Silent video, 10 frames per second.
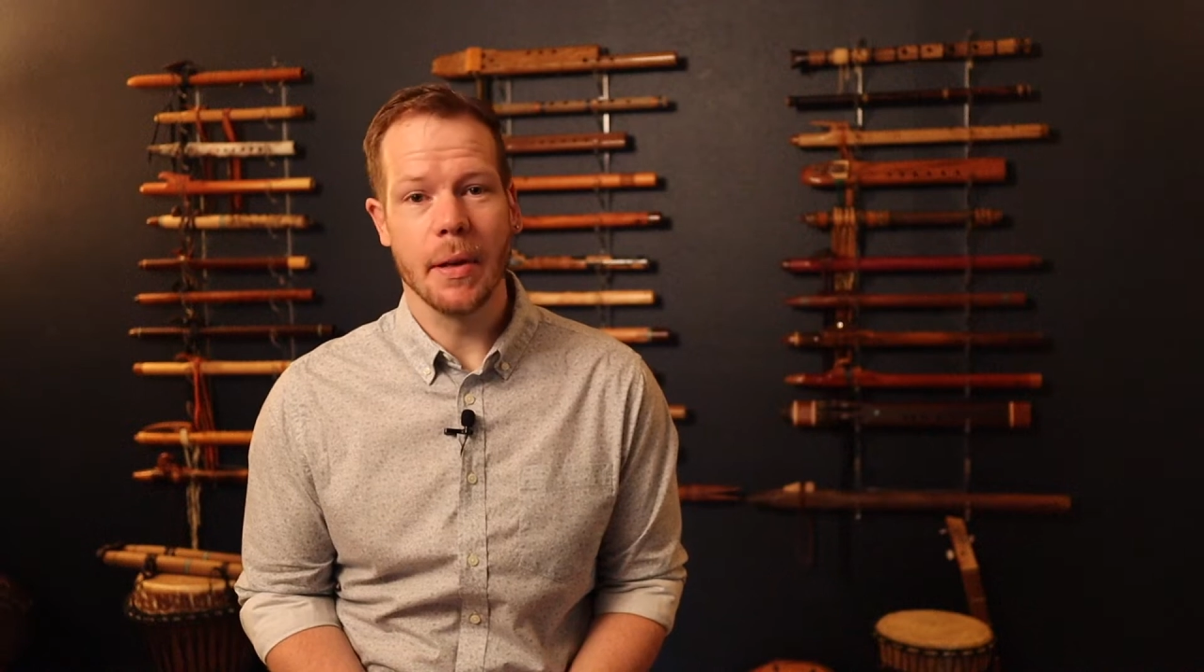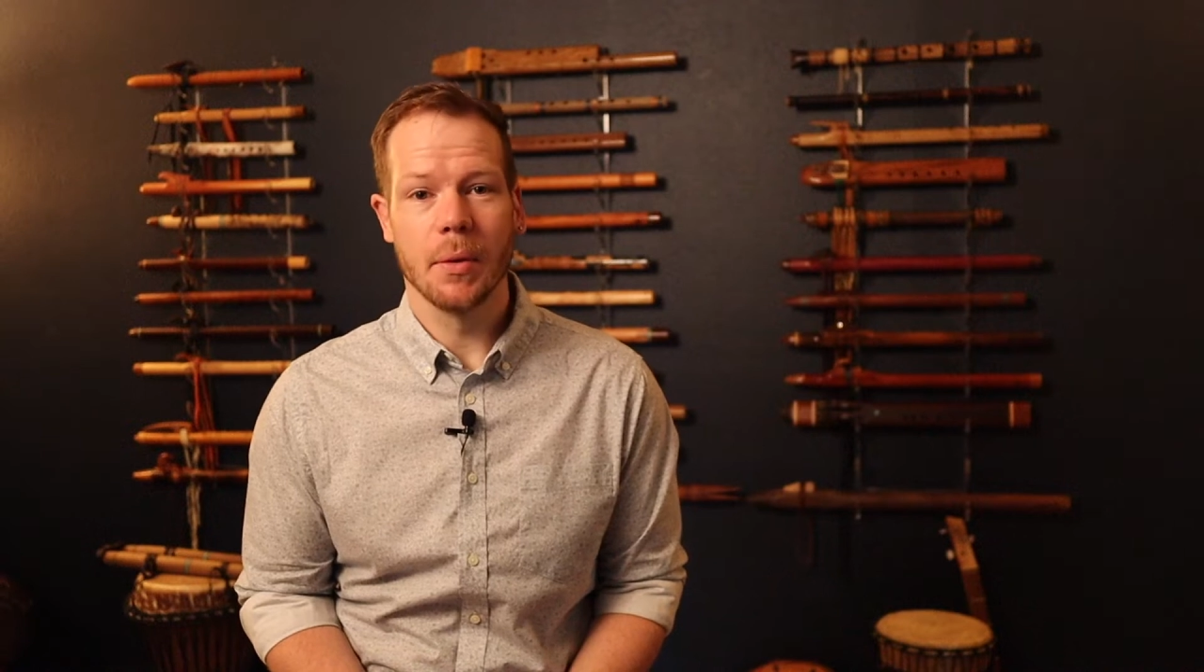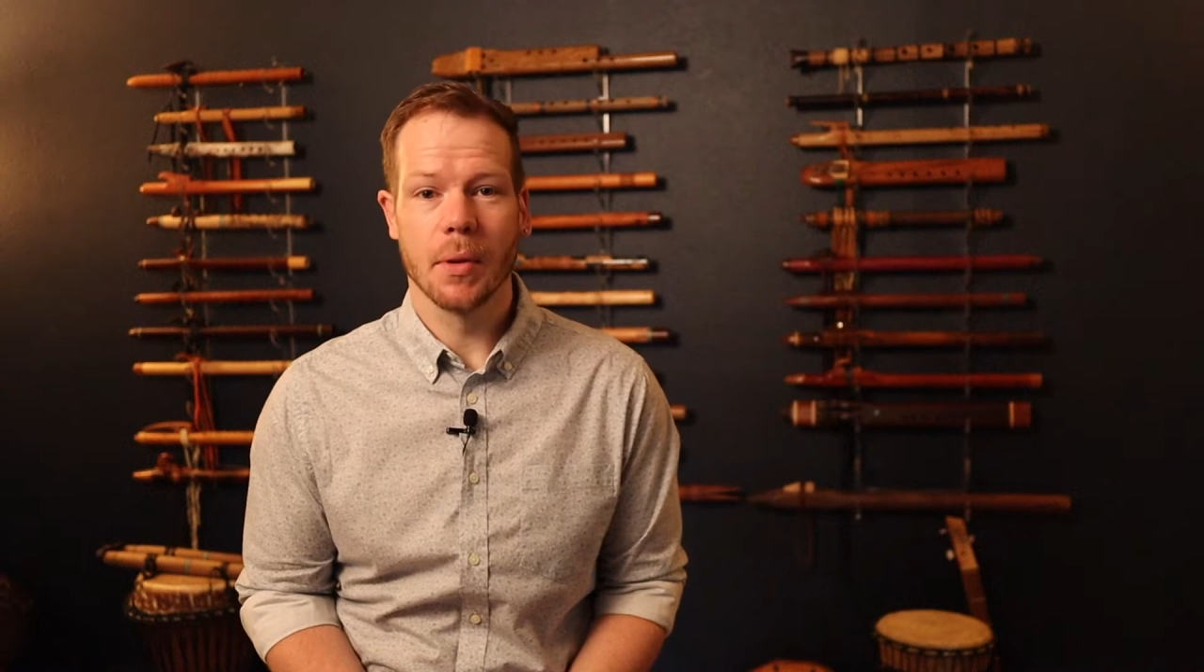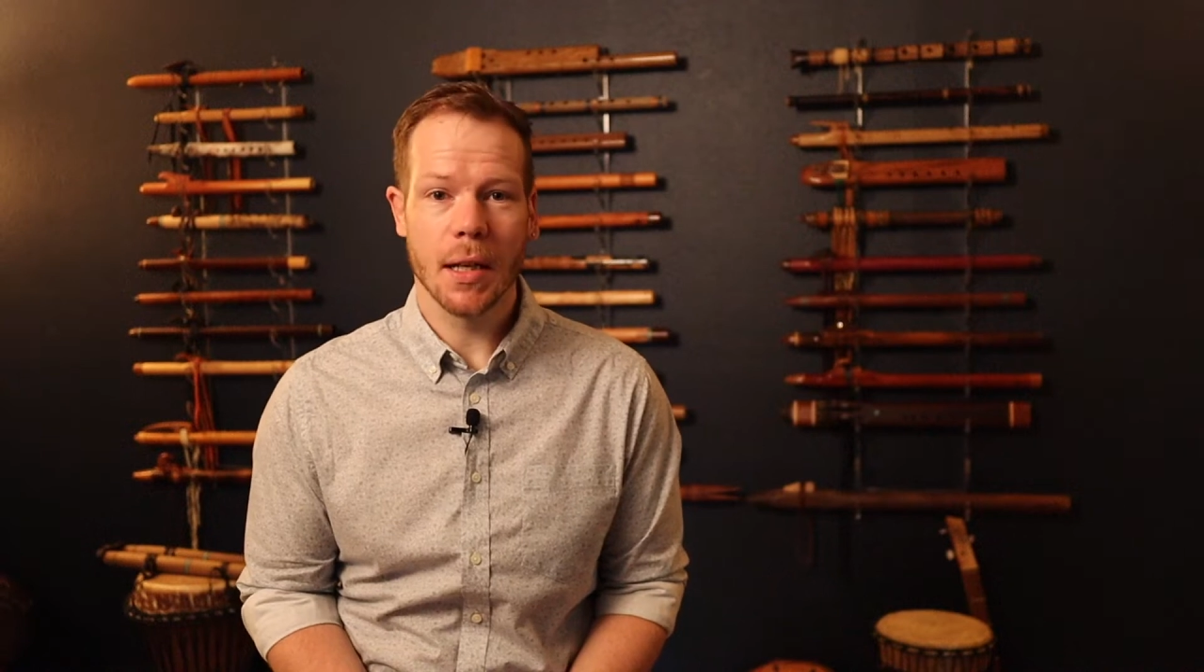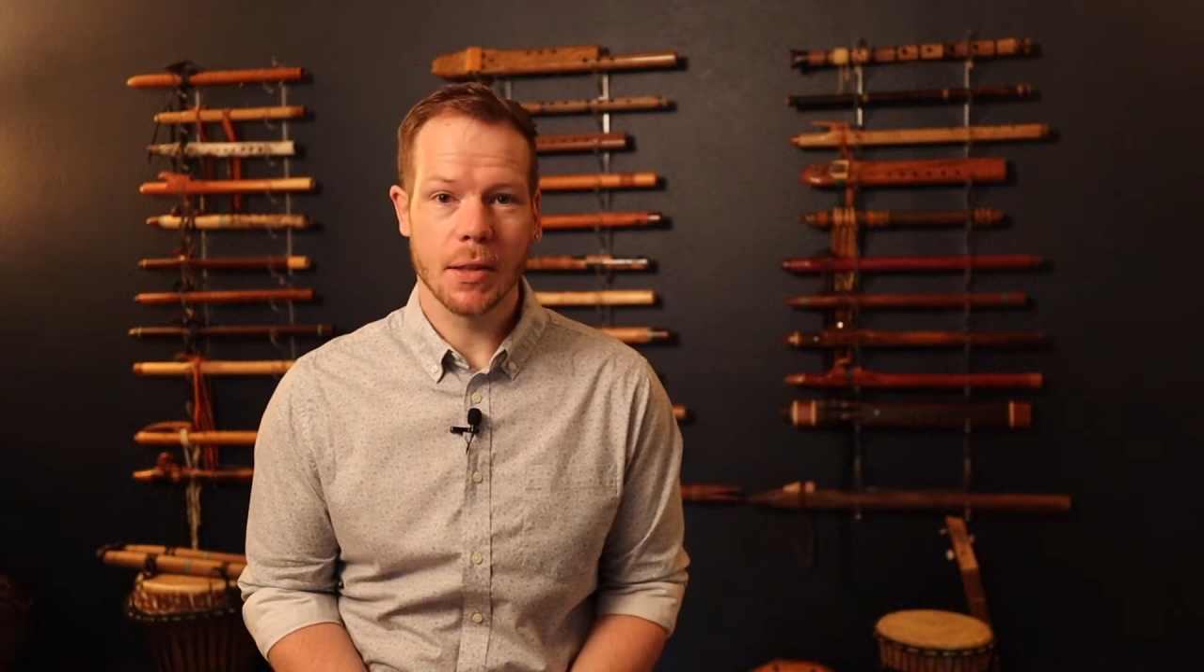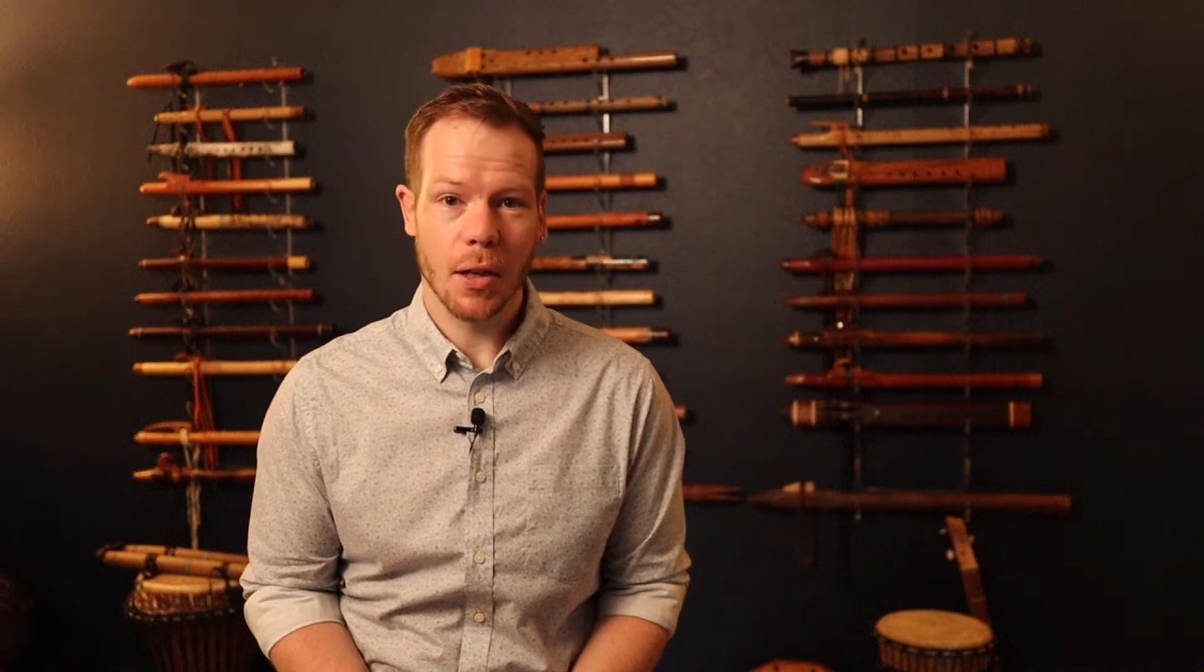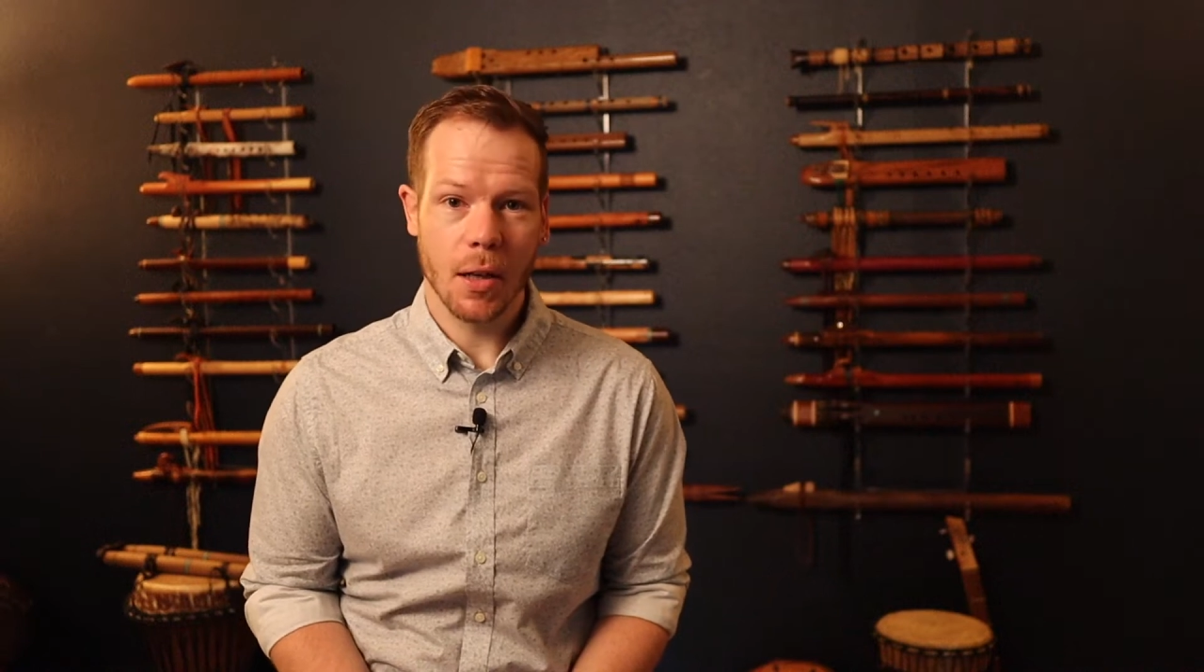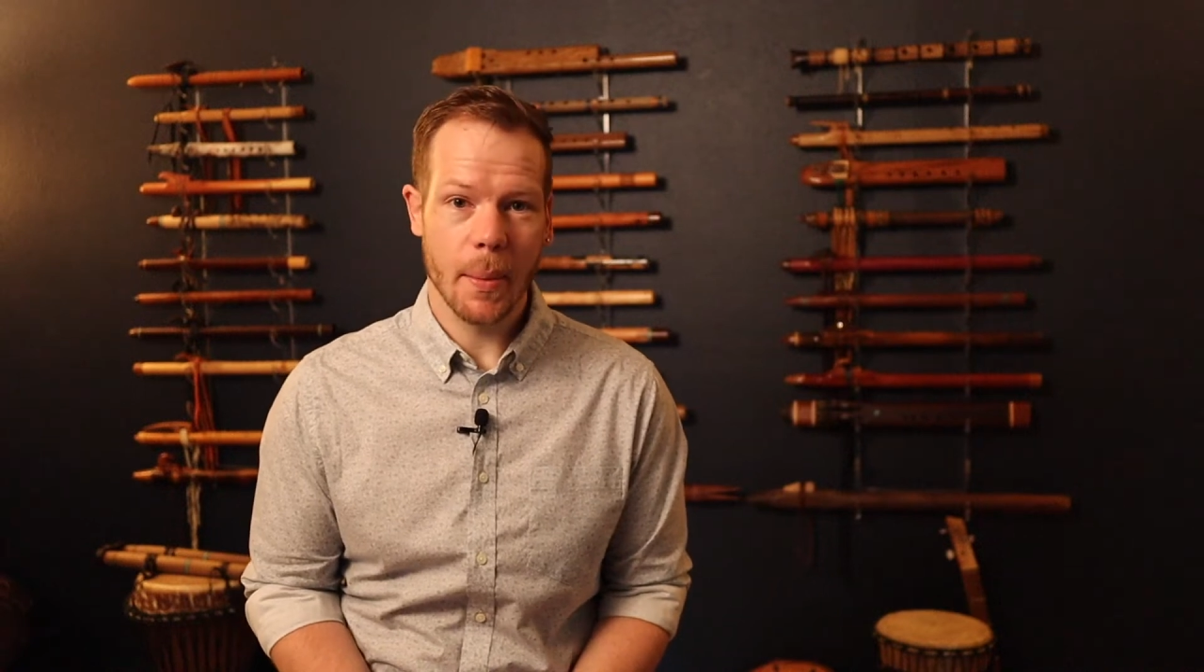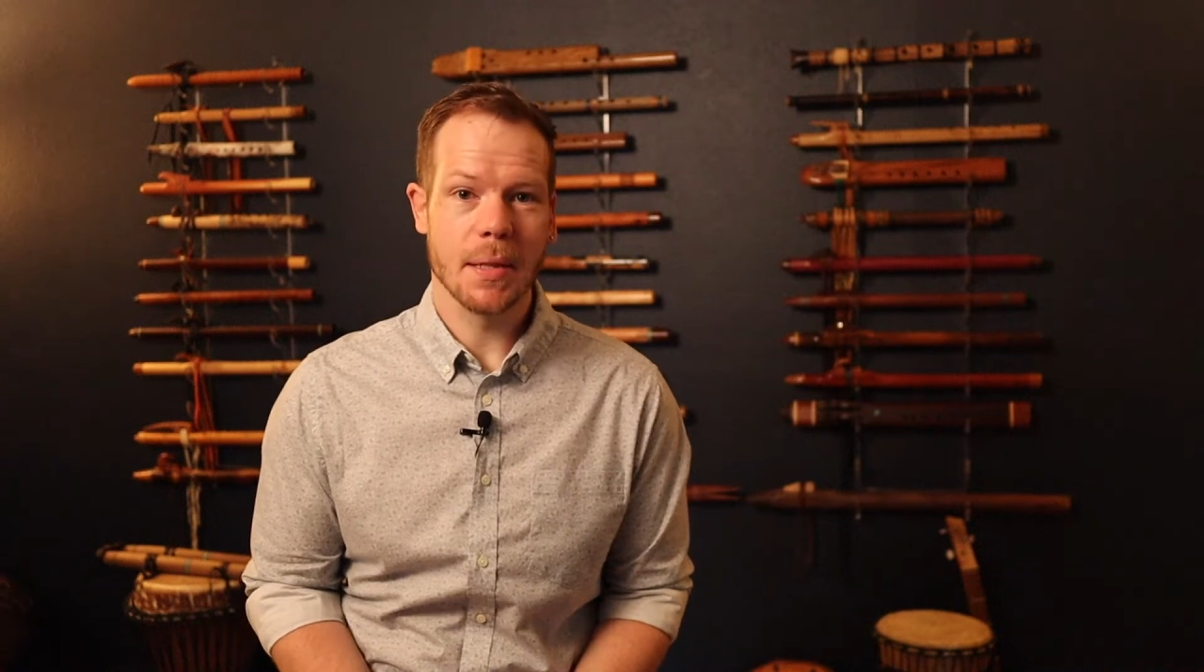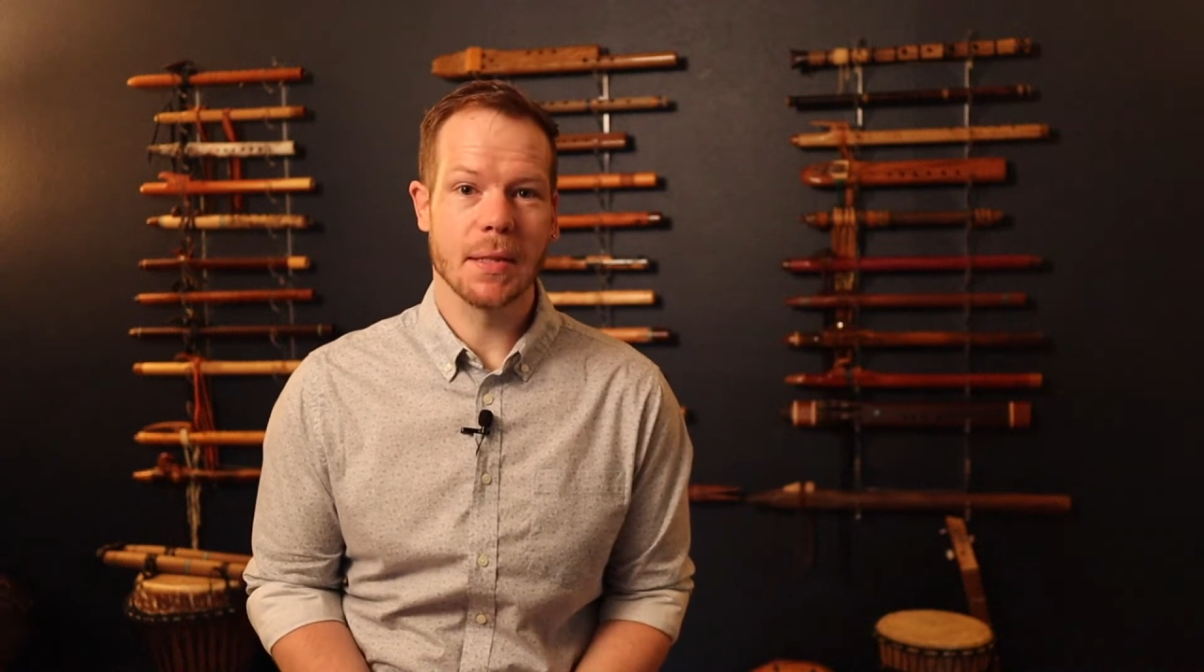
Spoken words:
and we're not talking about